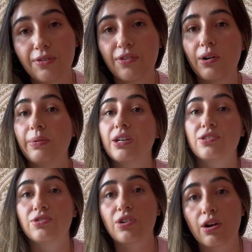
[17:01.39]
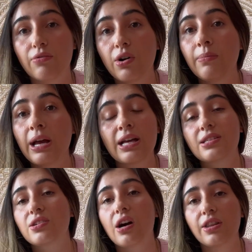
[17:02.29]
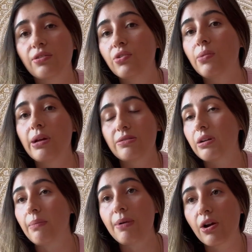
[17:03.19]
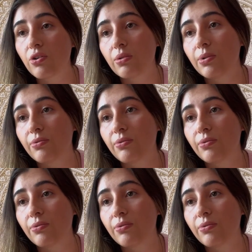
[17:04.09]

the fall because they're dark romance, gothic romance, we got paranormal